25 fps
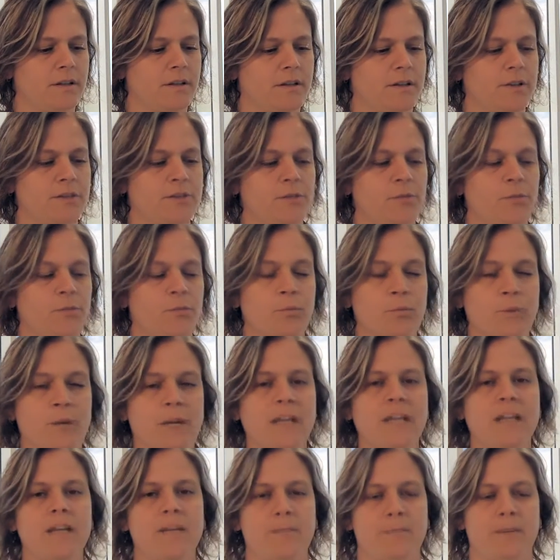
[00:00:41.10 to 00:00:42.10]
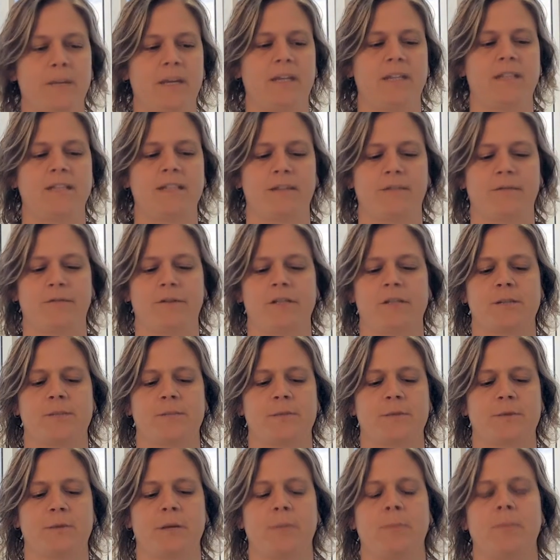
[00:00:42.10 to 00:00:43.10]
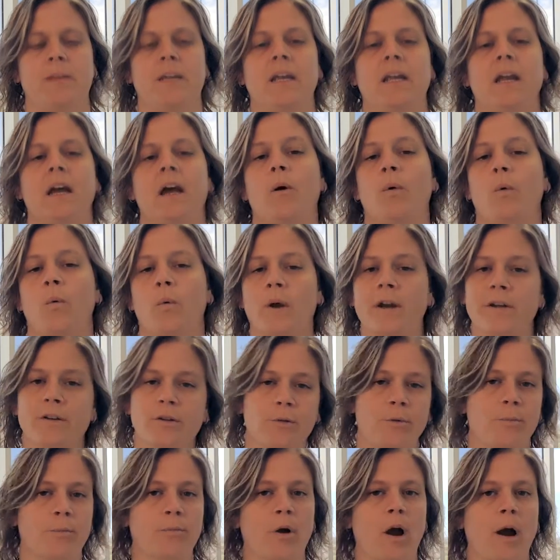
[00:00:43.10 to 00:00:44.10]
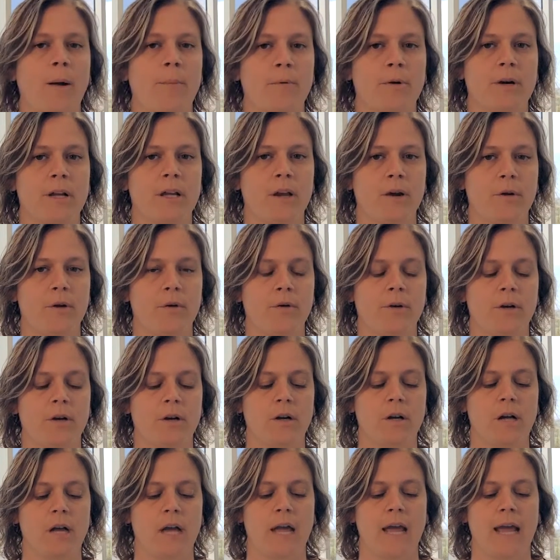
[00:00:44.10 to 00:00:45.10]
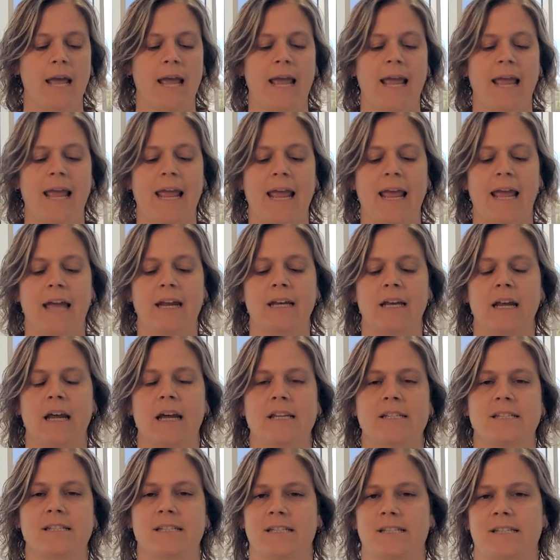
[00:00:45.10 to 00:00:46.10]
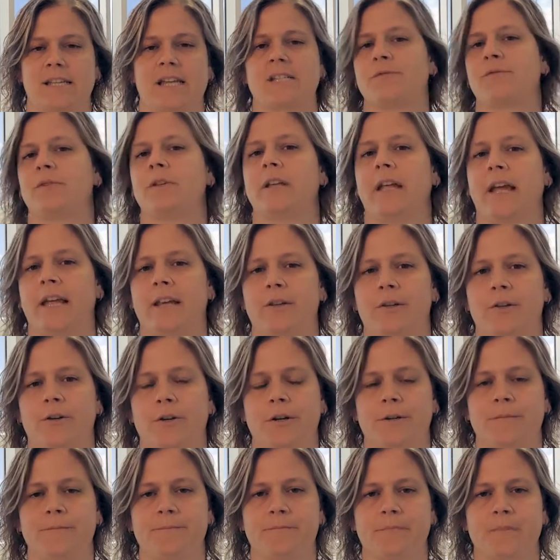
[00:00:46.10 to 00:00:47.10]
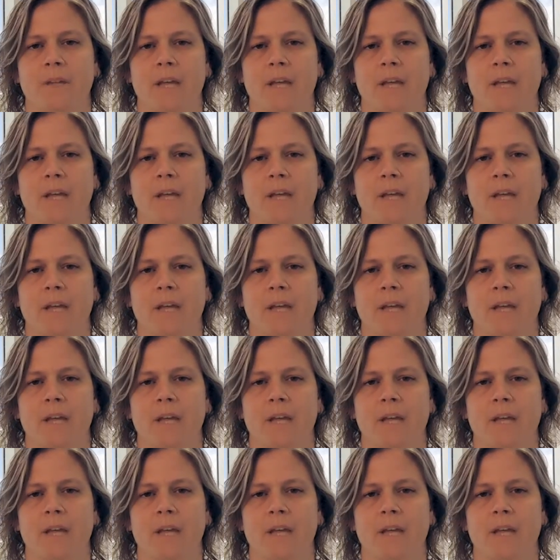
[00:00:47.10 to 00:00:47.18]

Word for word: there's a really big difference between being a rental property owner and a successful landlord.